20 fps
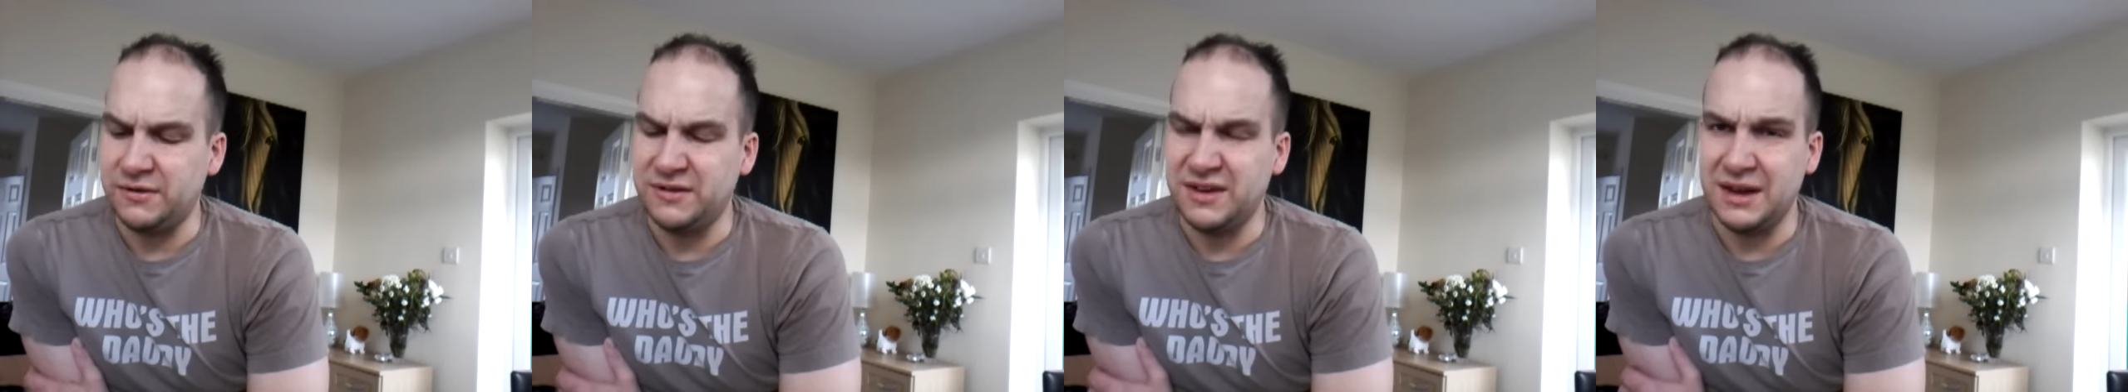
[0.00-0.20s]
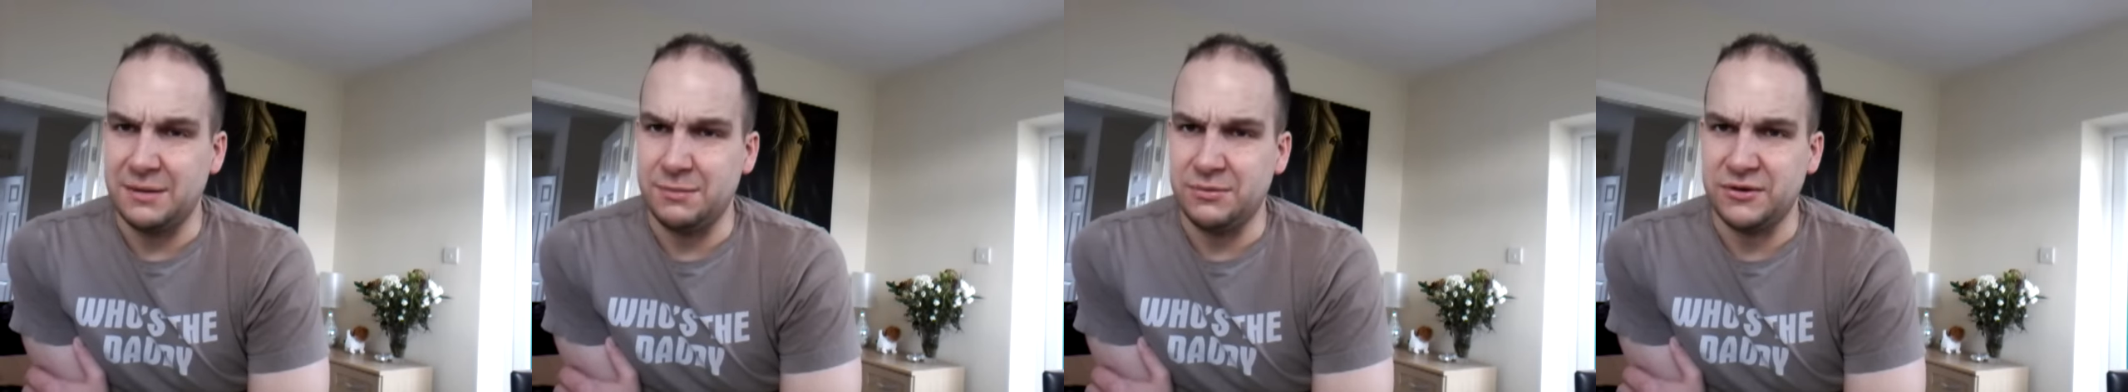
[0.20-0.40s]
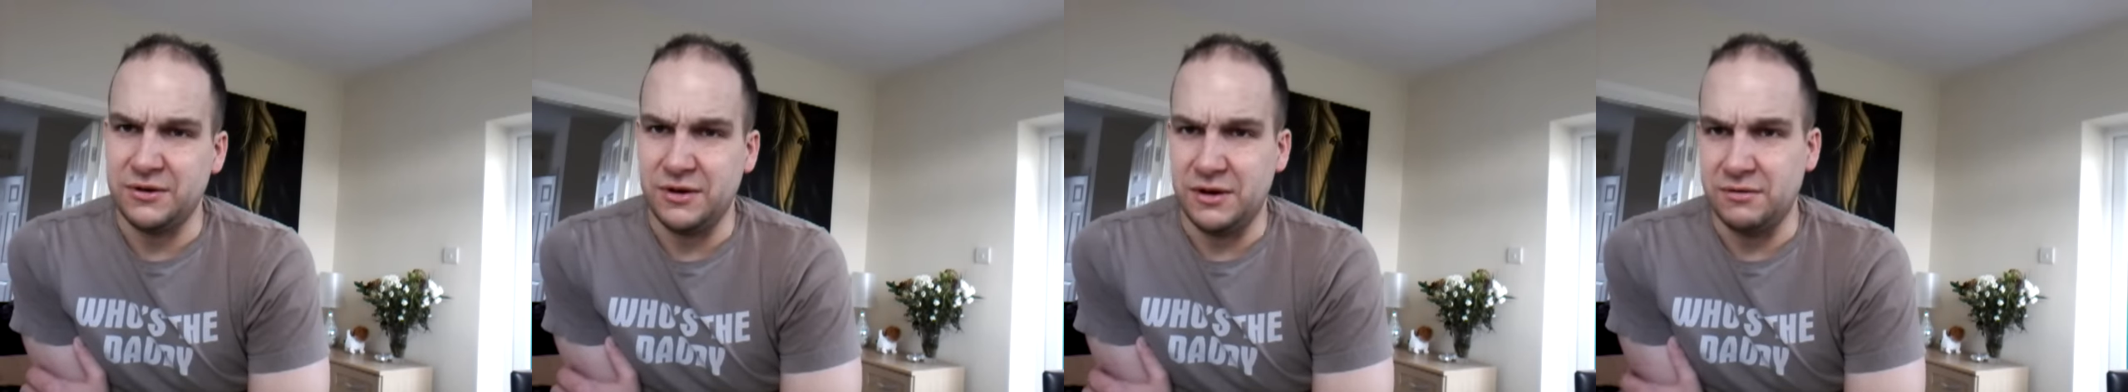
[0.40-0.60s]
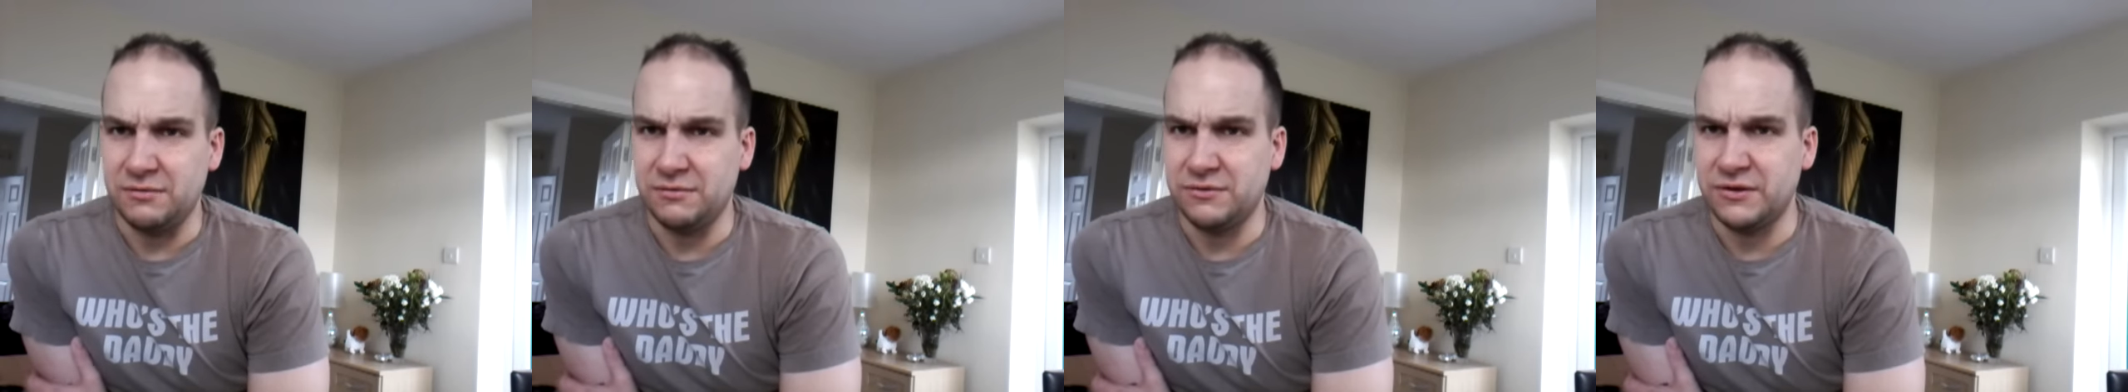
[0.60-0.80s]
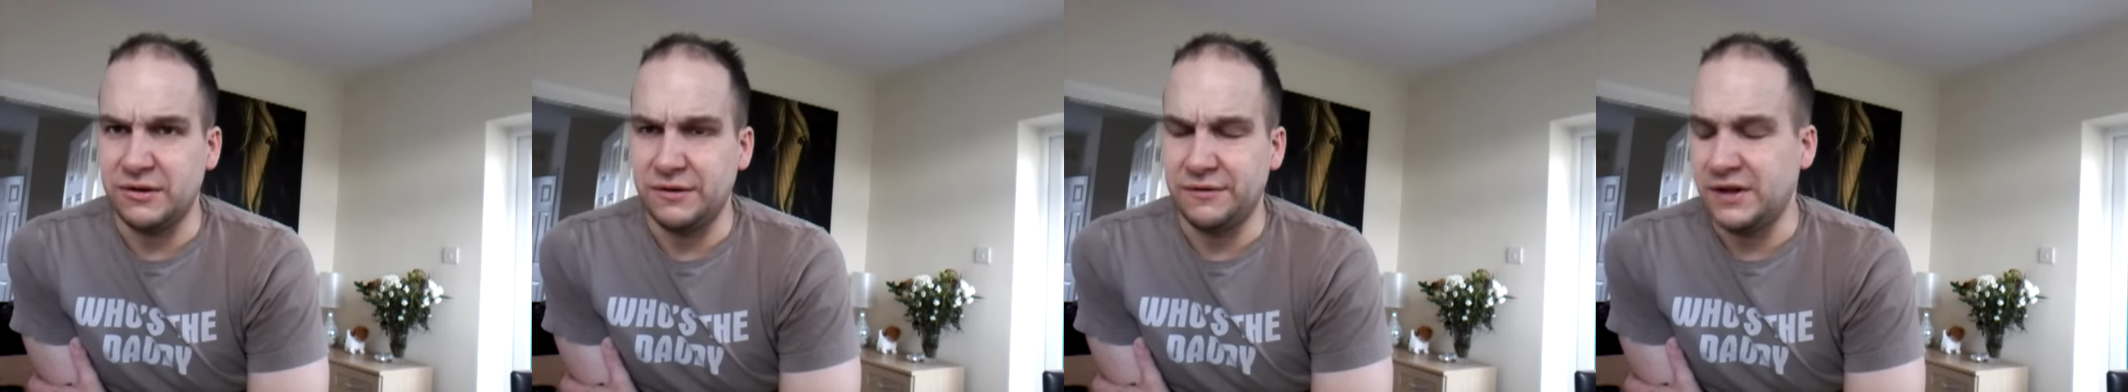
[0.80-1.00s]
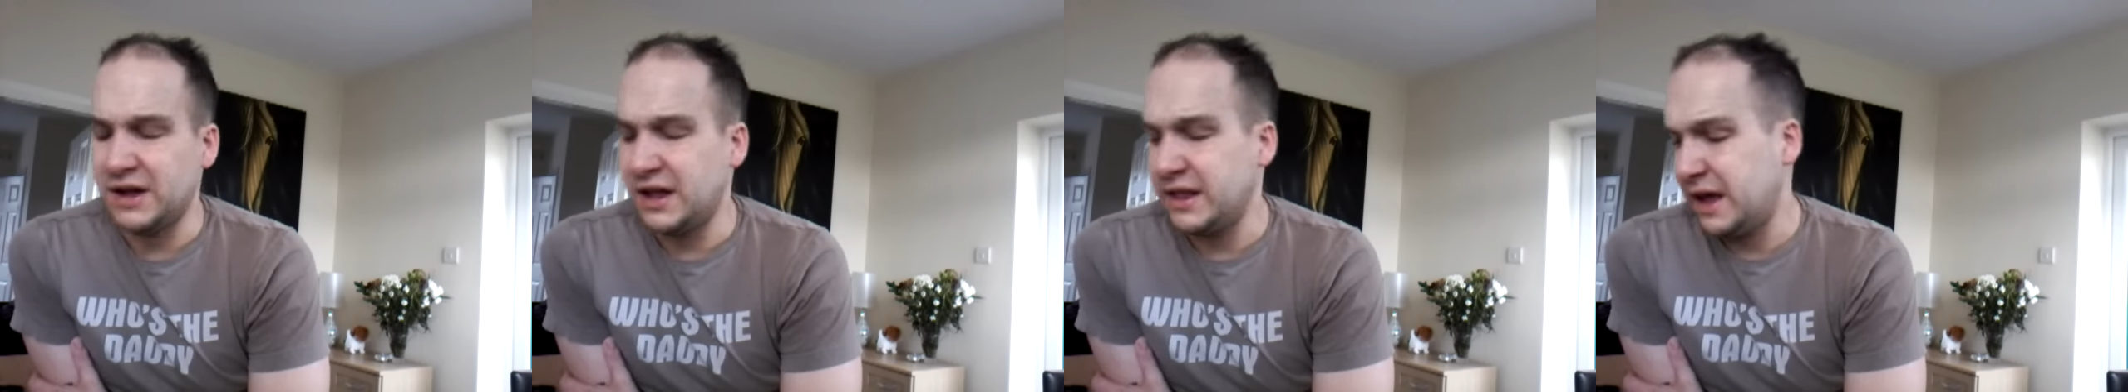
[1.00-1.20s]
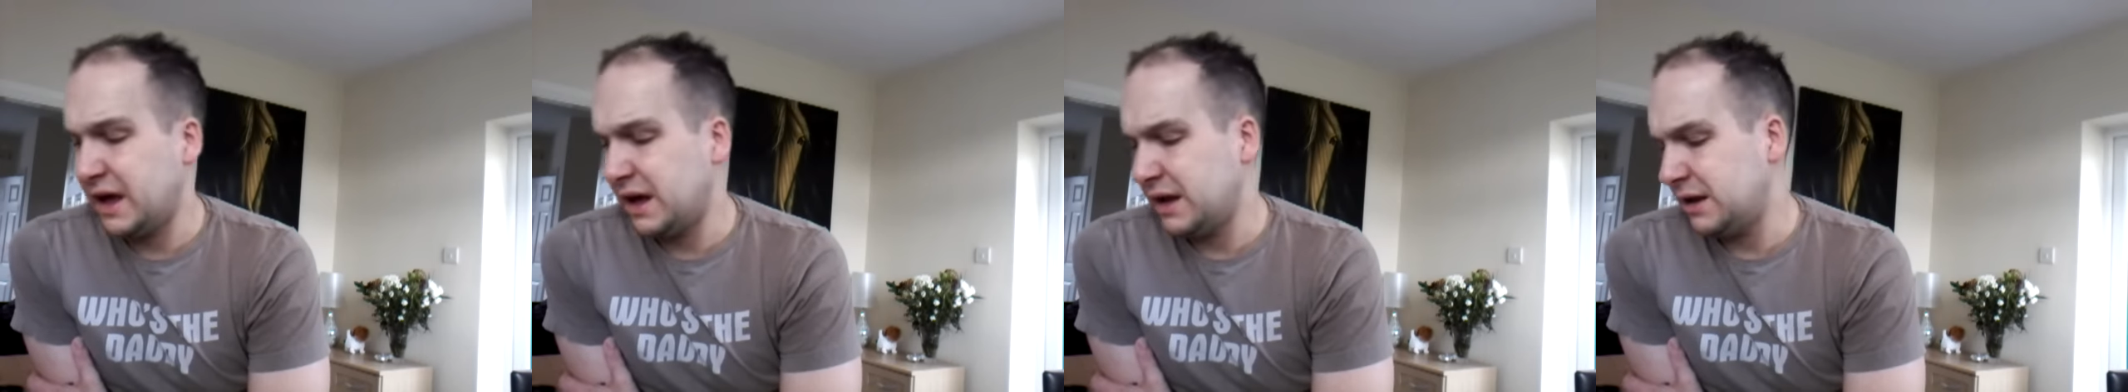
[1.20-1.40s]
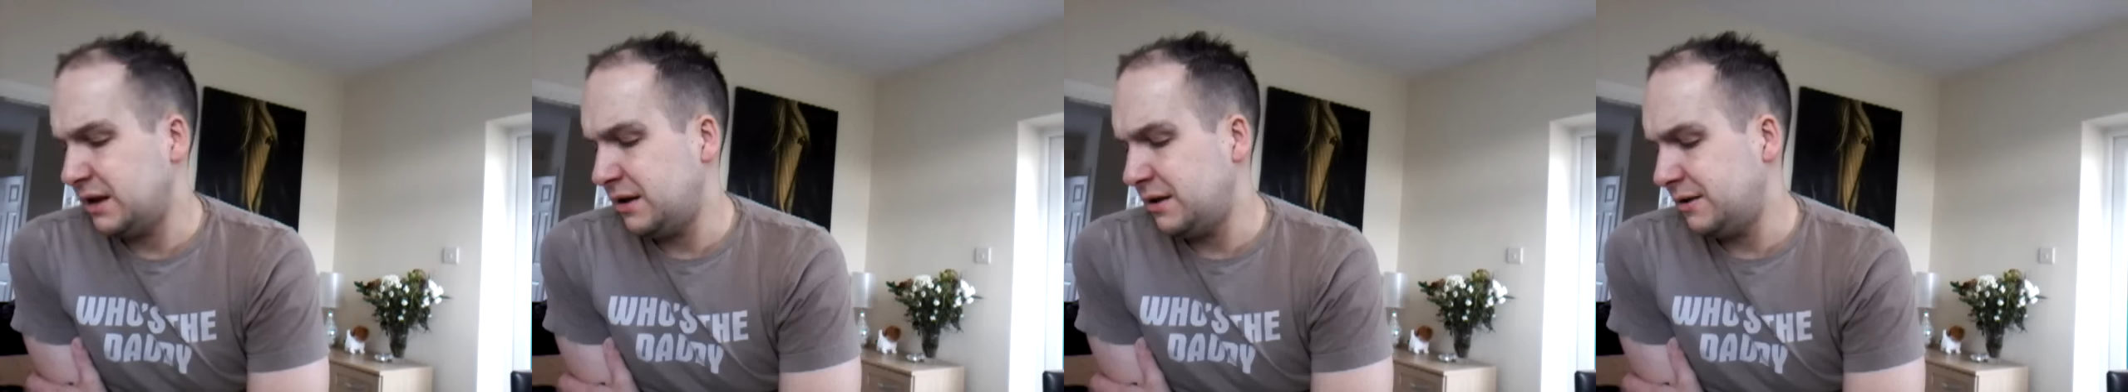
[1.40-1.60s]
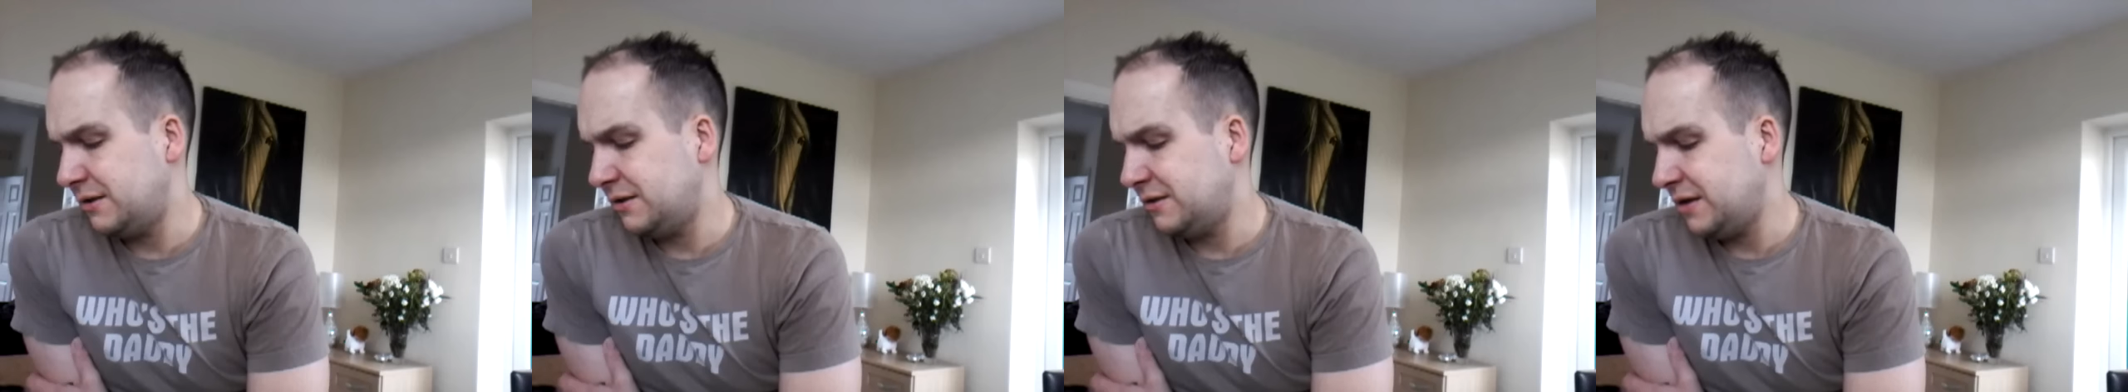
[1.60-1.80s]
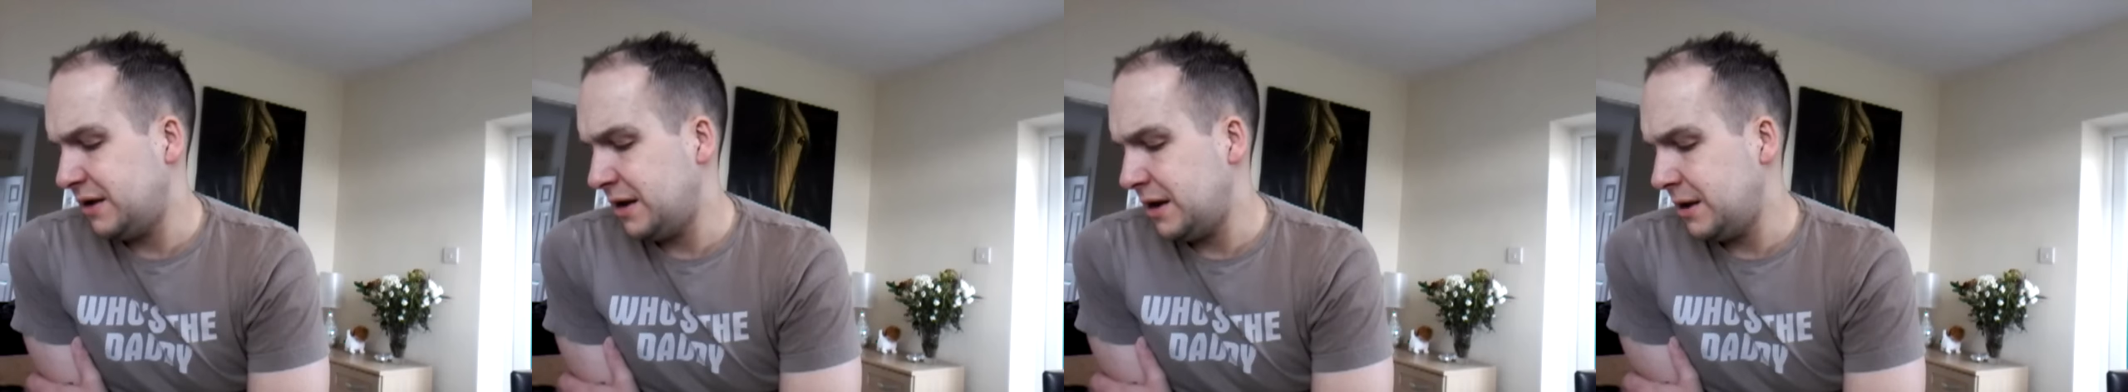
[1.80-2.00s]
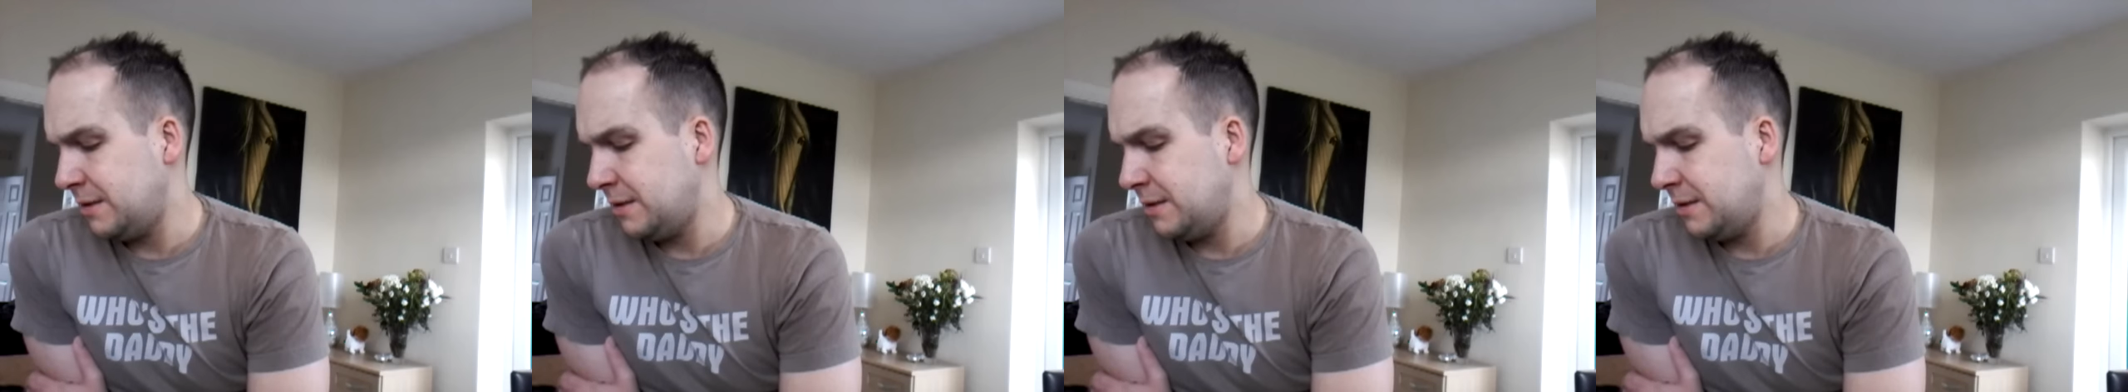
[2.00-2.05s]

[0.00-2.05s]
tips and stuff like that, and